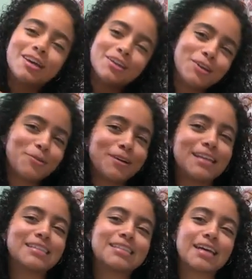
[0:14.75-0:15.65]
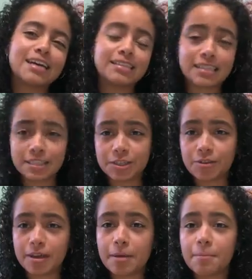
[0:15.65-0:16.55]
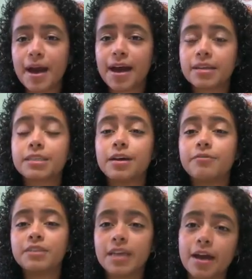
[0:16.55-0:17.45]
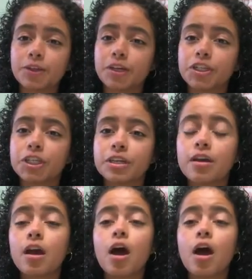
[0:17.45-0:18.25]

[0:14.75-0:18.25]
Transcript: New Insights into the Impacts of Dehydration